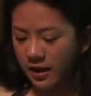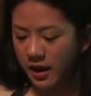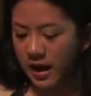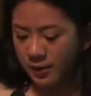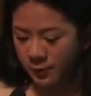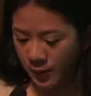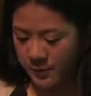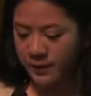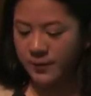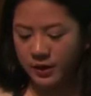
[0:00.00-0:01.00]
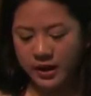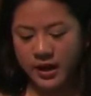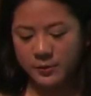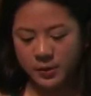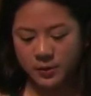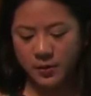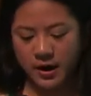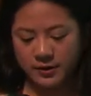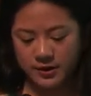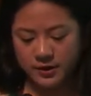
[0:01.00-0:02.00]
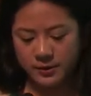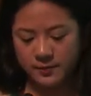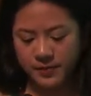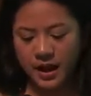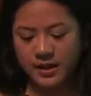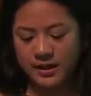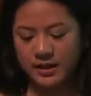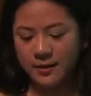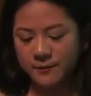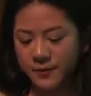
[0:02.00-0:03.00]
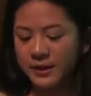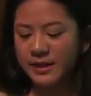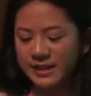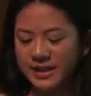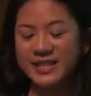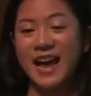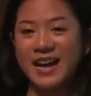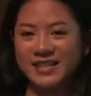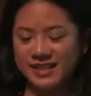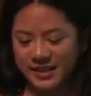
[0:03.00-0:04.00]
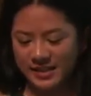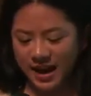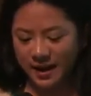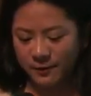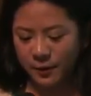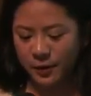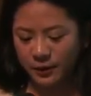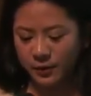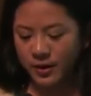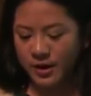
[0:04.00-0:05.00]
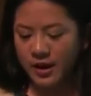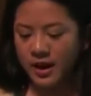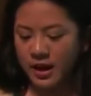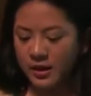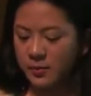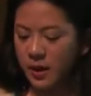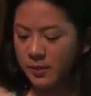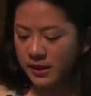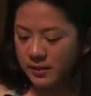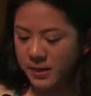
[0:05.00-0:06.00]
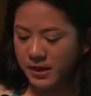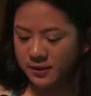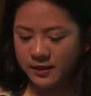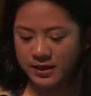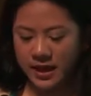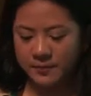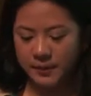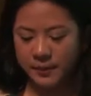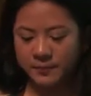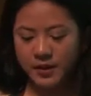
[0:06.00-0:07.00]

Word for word: as a woman of her class was required to do, and instead fearlessly danced and sang for her Lord in the public space of the temple,